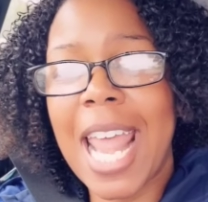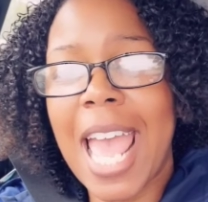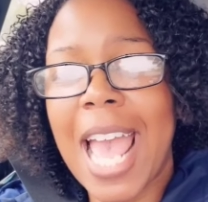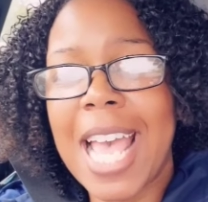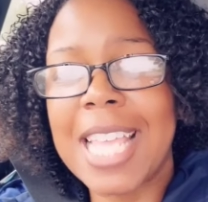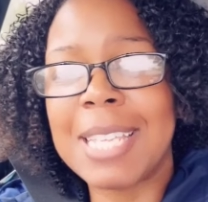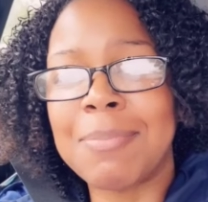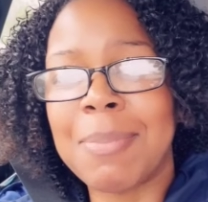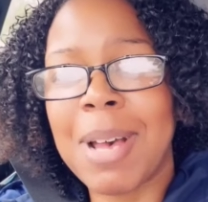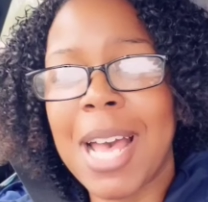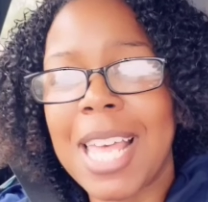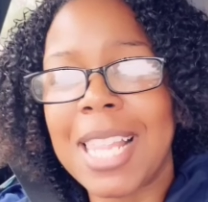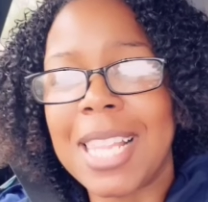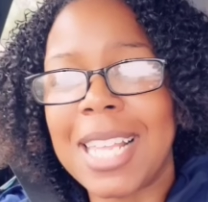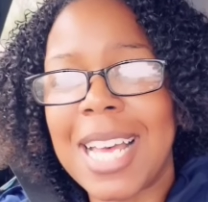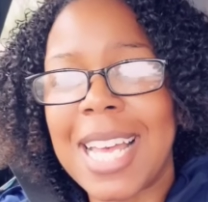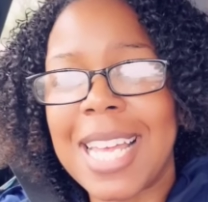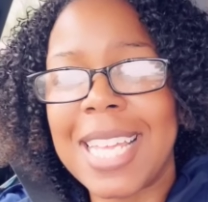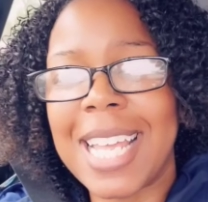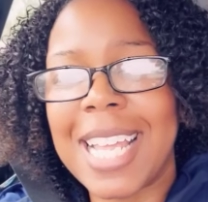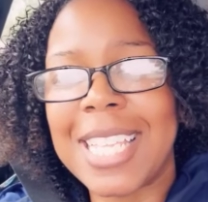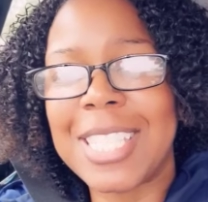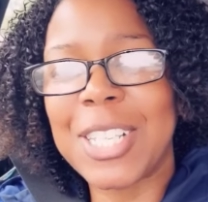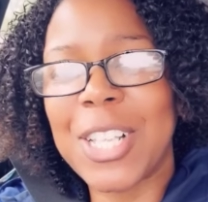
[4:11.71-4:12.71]
as my
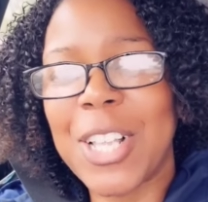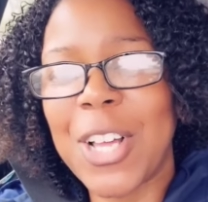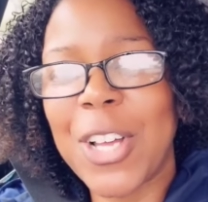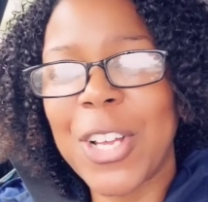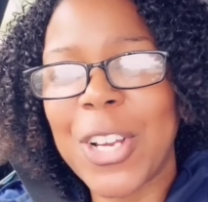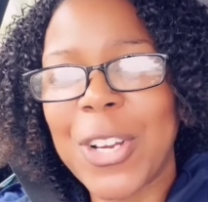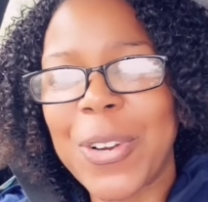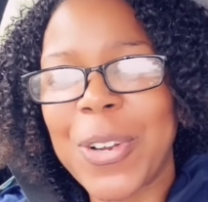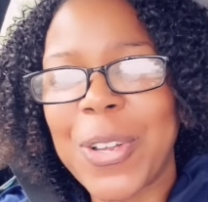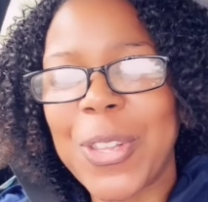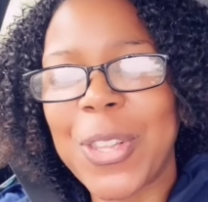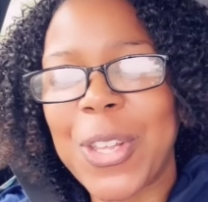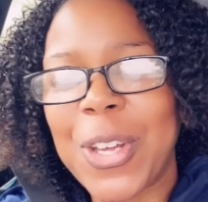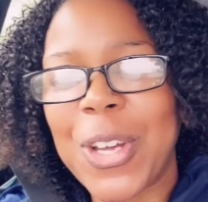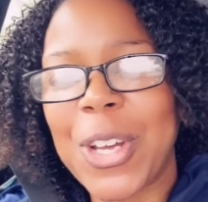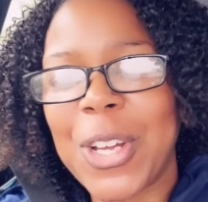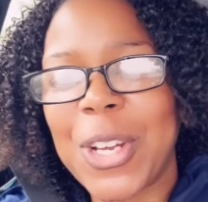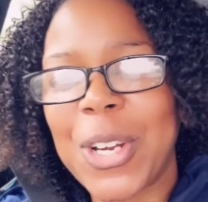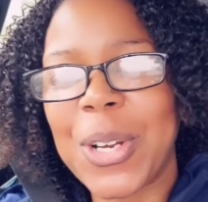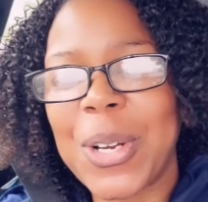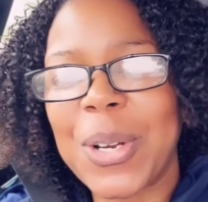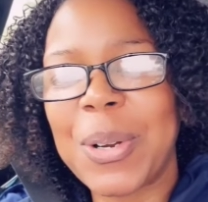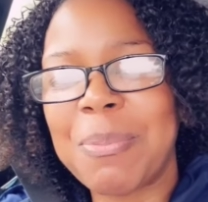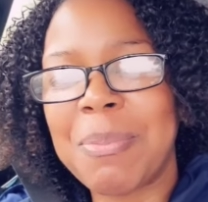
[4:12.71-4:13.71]
line gets longer and
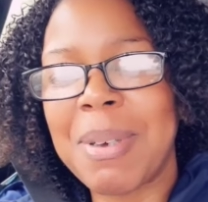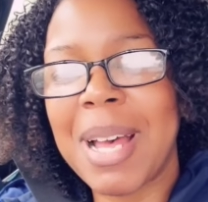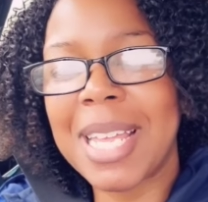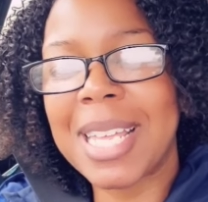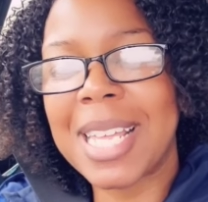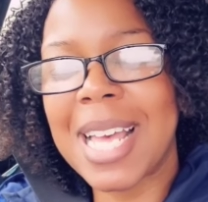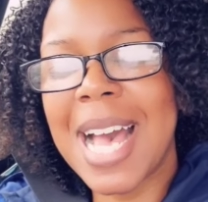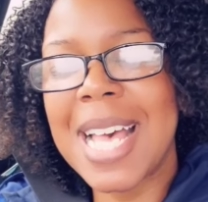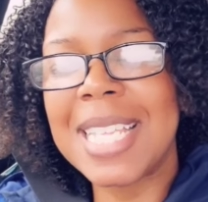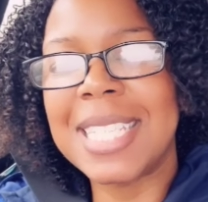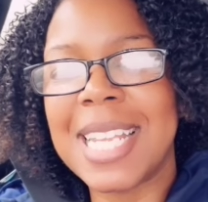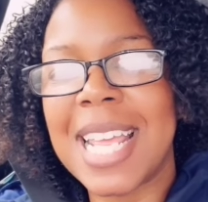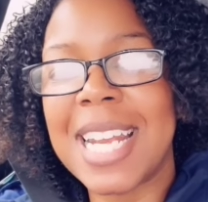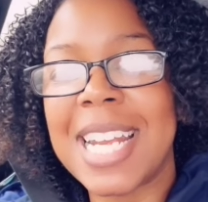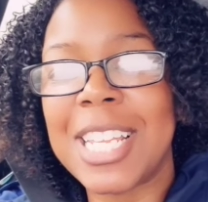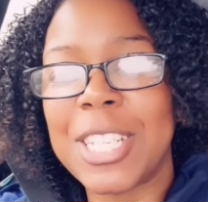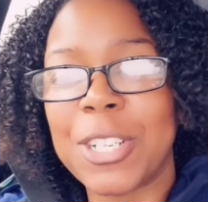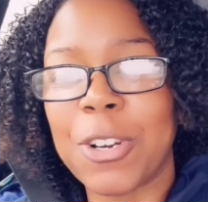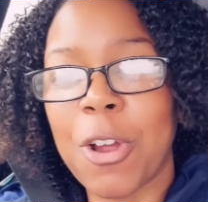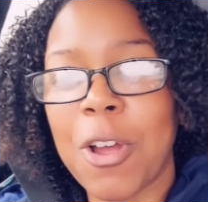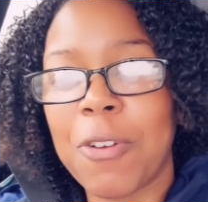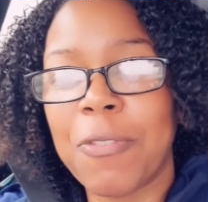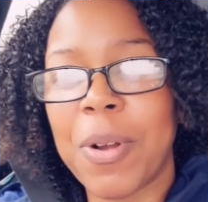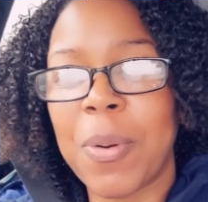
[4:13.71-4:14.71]
longer, my cousin and his
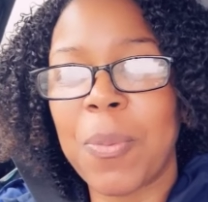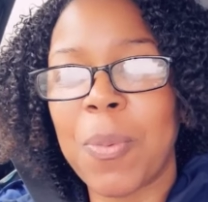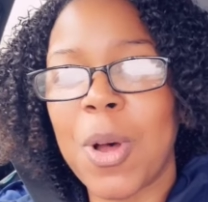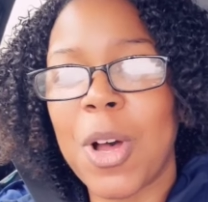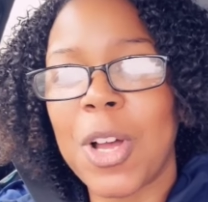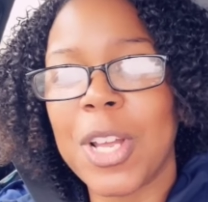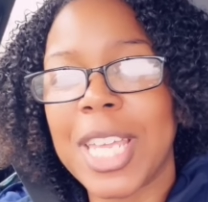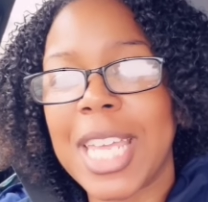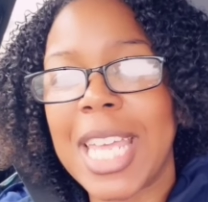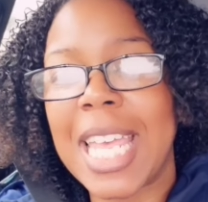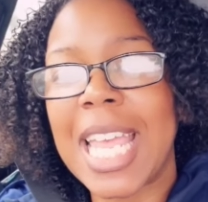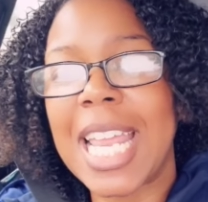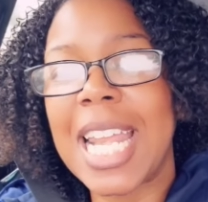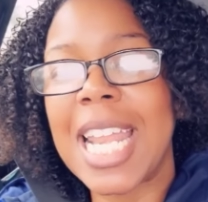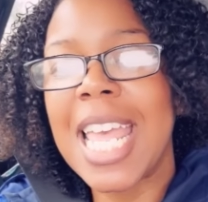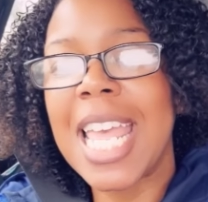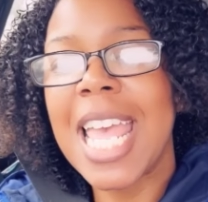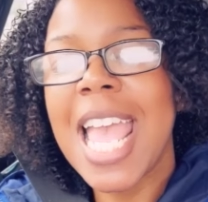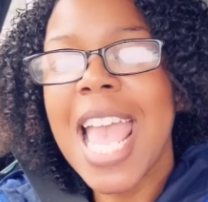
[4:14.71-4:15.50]
girlfriend walk in,